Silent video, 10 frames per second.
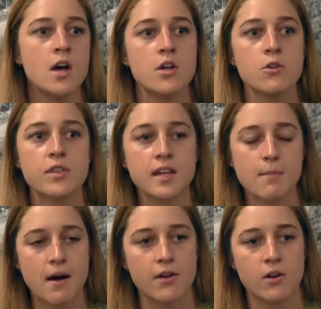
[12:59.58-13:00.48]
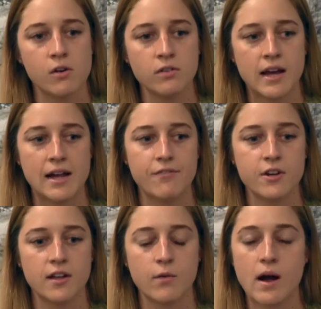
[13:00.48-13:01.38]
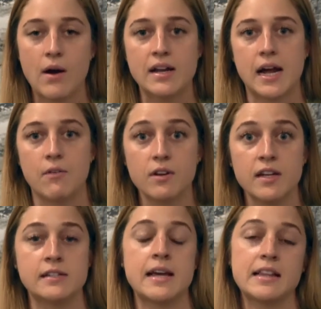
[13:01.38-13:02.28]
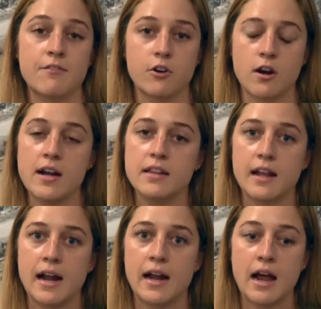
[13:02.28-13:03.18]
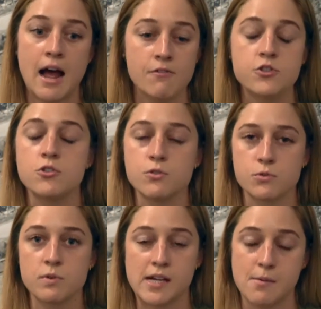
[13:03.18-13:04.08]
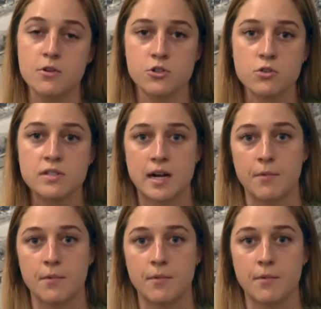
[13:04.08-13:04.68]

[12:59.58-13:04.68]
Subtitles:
you think about your own life and you're like, wow, I really take that for granted that I have shoes, reliable shoes that I'm